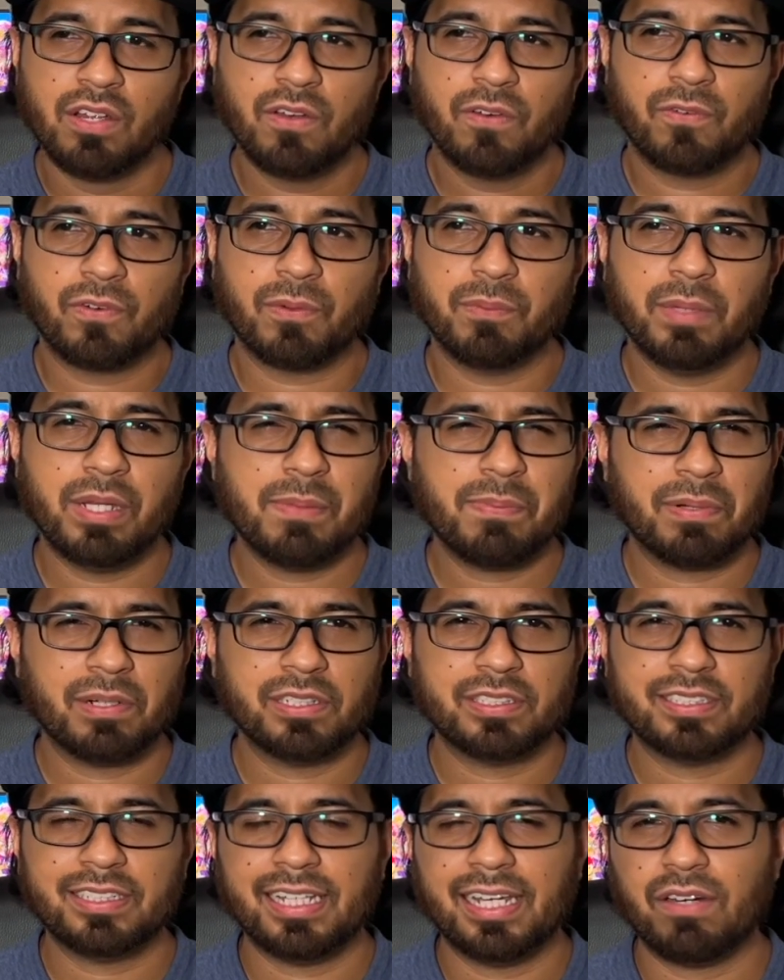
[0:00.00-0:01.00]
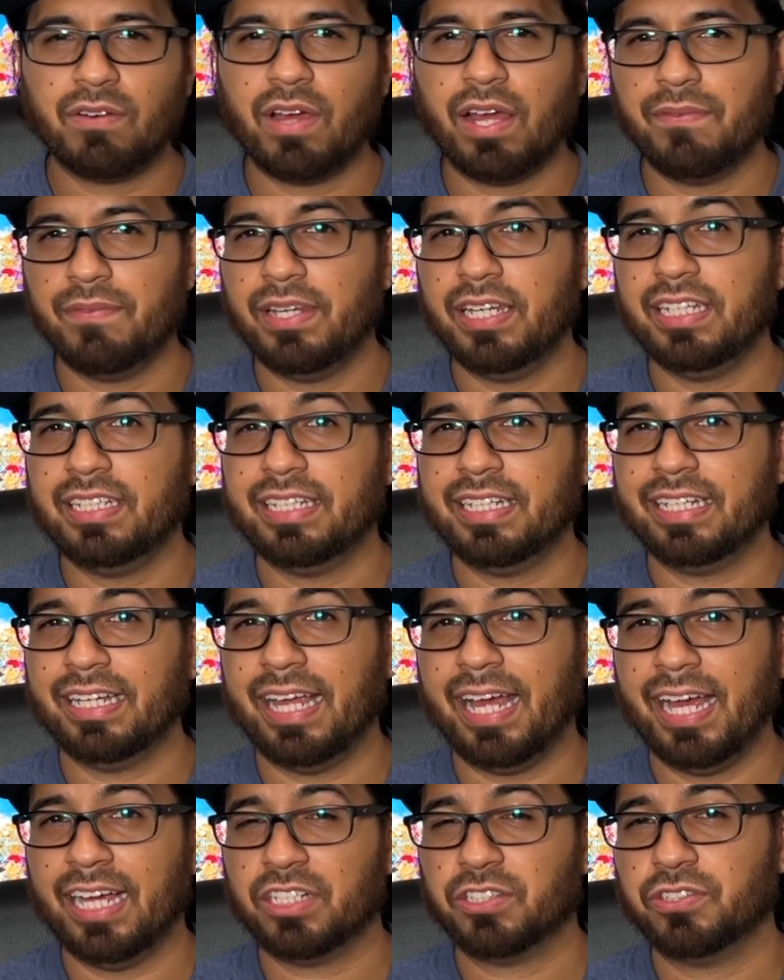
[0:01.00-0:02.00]
For me personally, I don't have anything
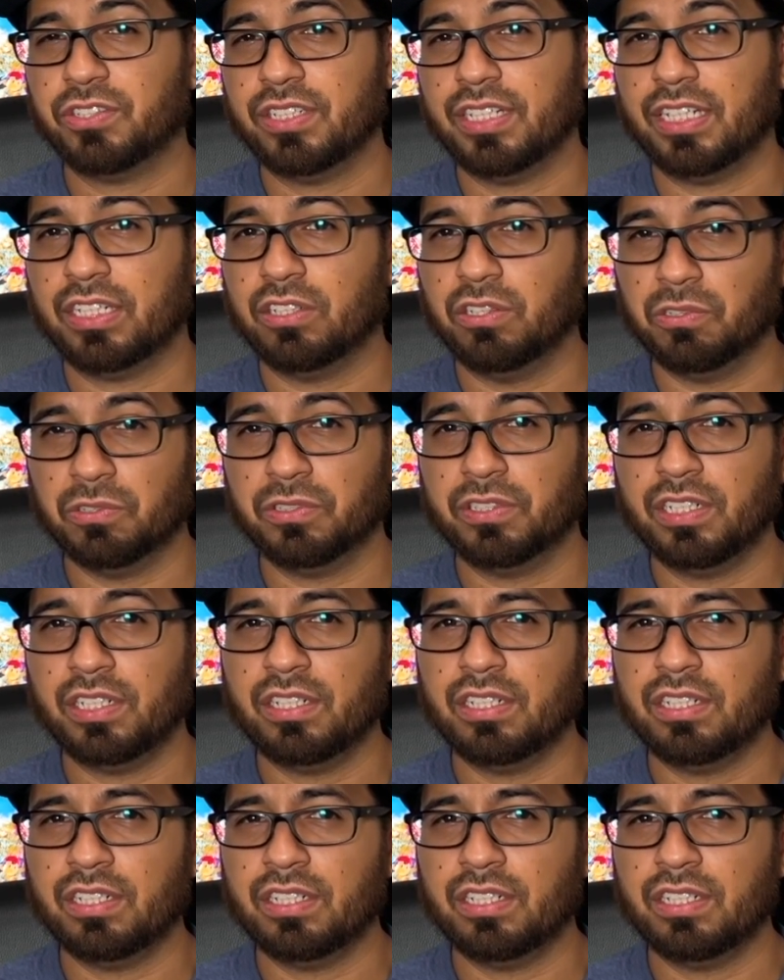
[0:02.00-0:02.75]
extra that goes there,